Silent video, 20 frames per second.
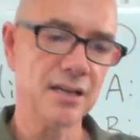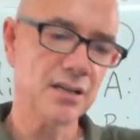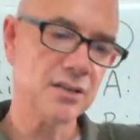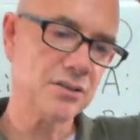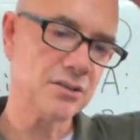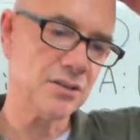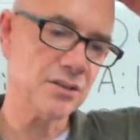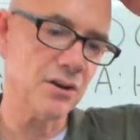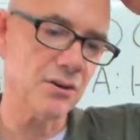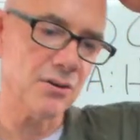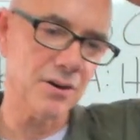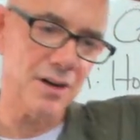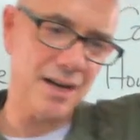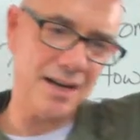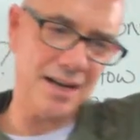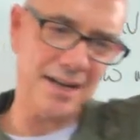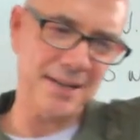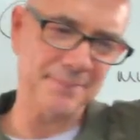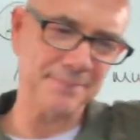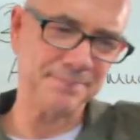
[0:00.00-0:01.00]
So
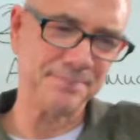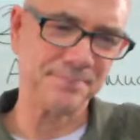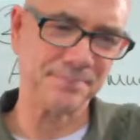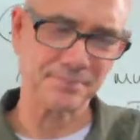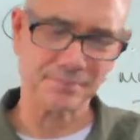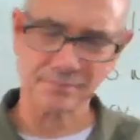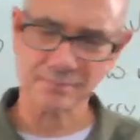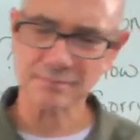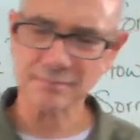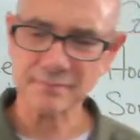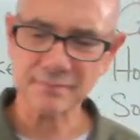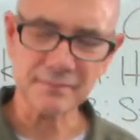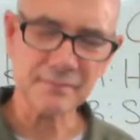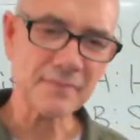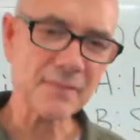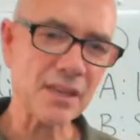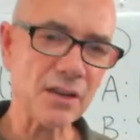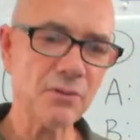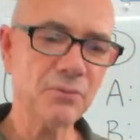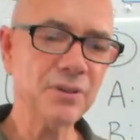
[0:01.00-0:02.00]
um,
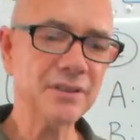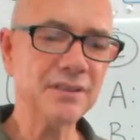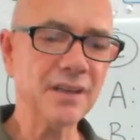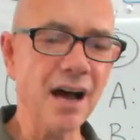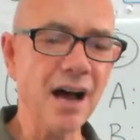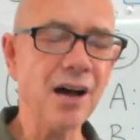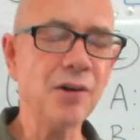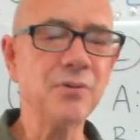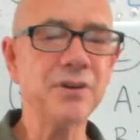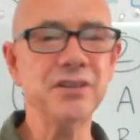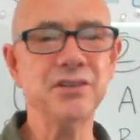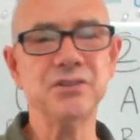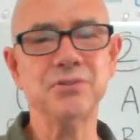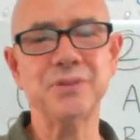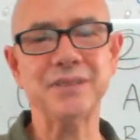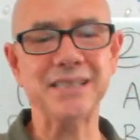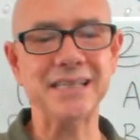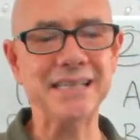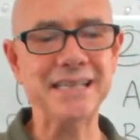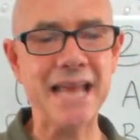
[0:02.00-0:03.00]
with ah, uh, we use
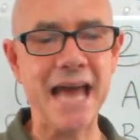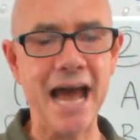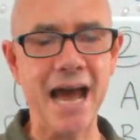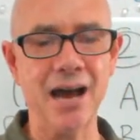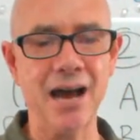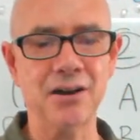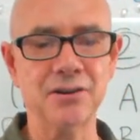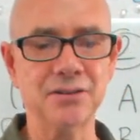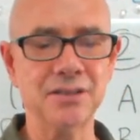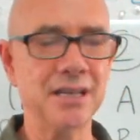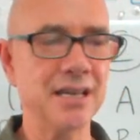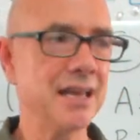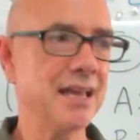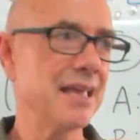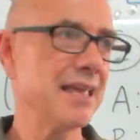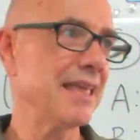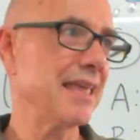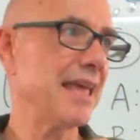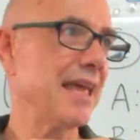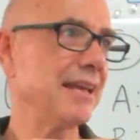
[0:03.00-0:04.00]
with a noun,
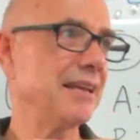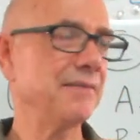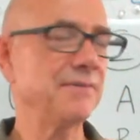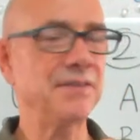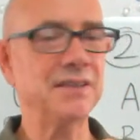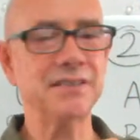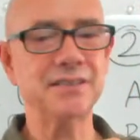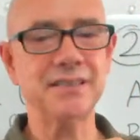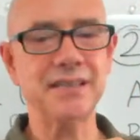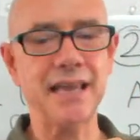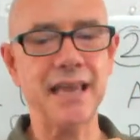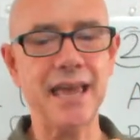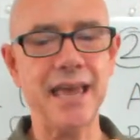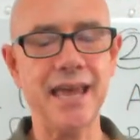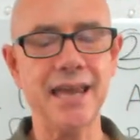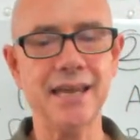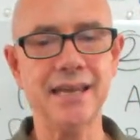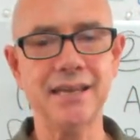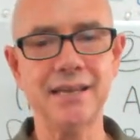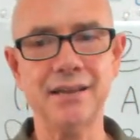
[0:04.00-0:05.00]
and if it's
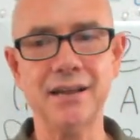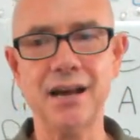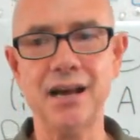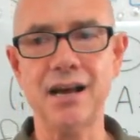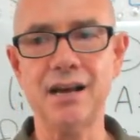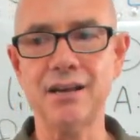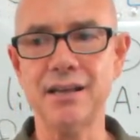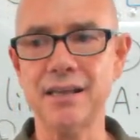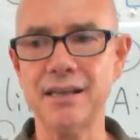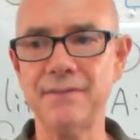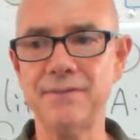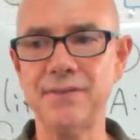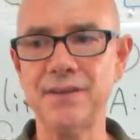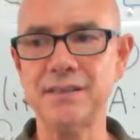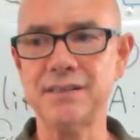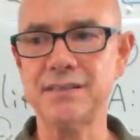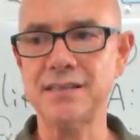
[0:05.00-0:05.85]
a uh, if it's